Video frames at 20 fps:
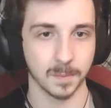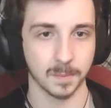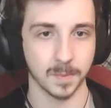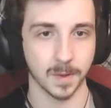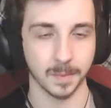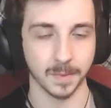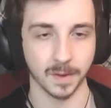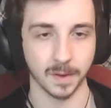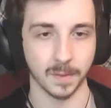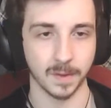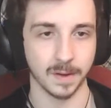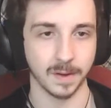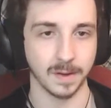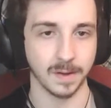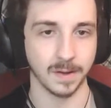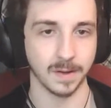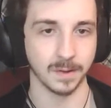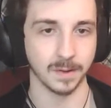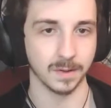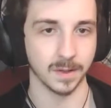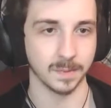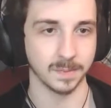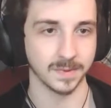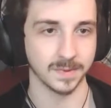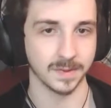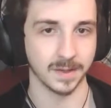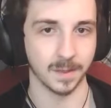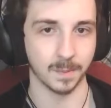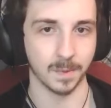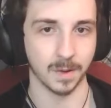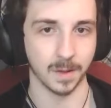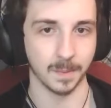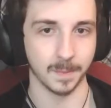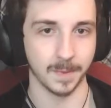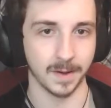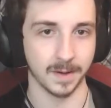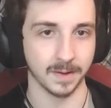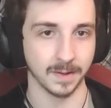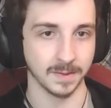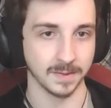Probably go ahead and heal up Sam while I'm
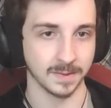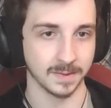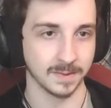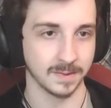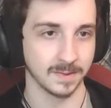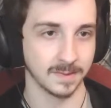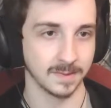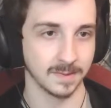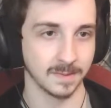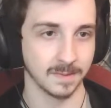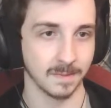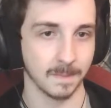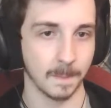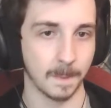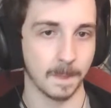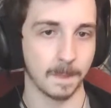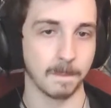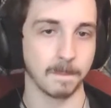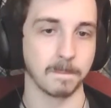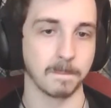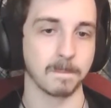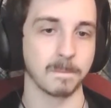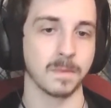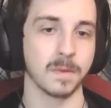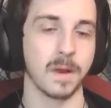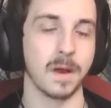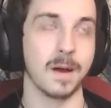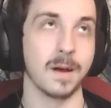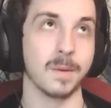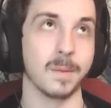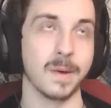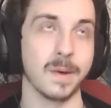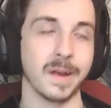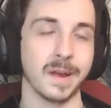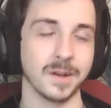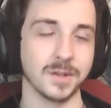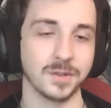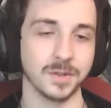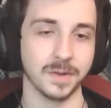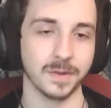at it. Ah,
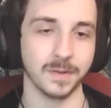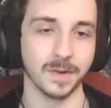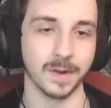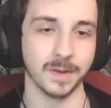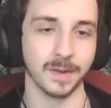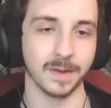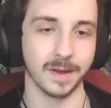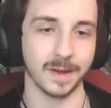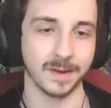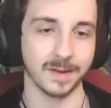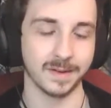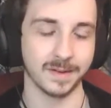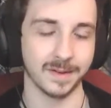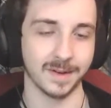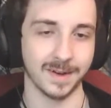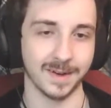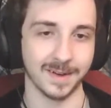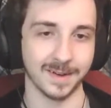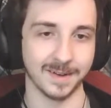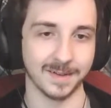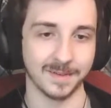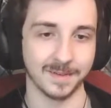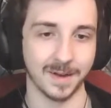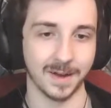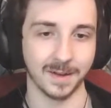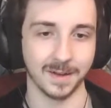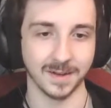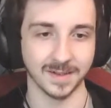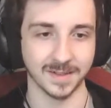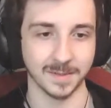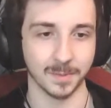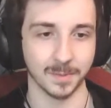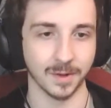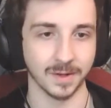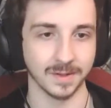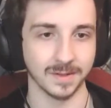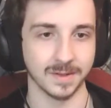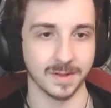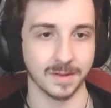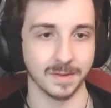wait, I shouldn't have done that. Ah, I lost a
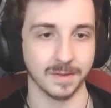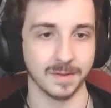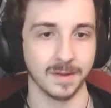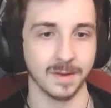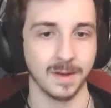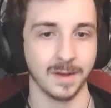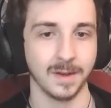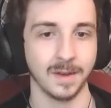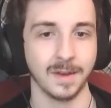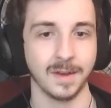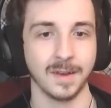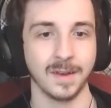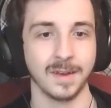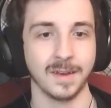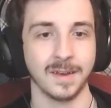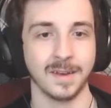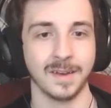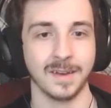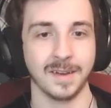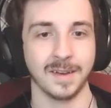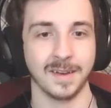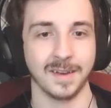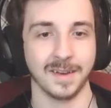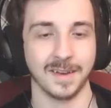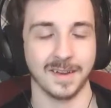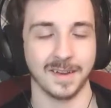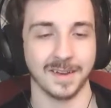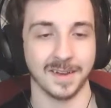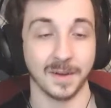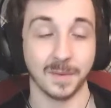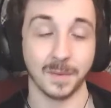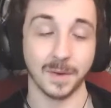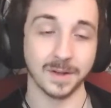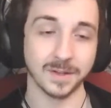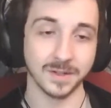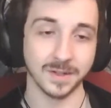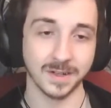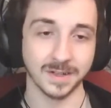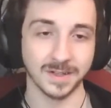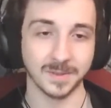brain cell. Well,
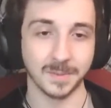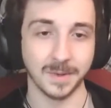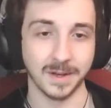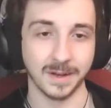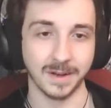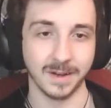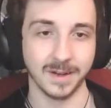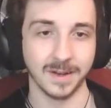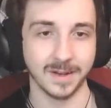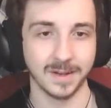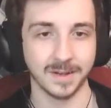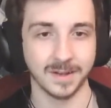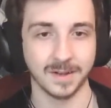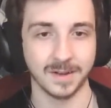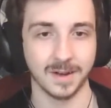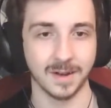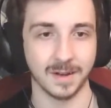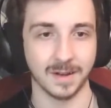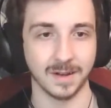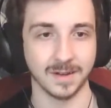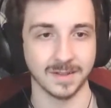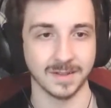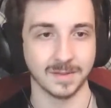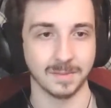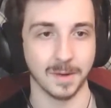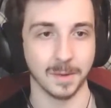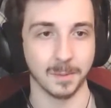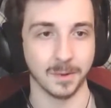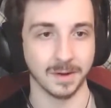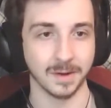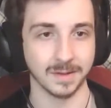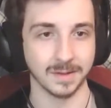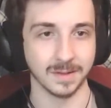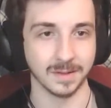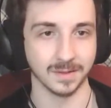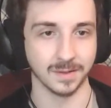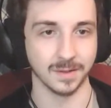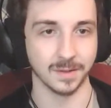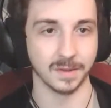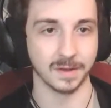she got speed. I lost my brain
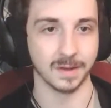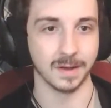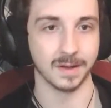cells doing that.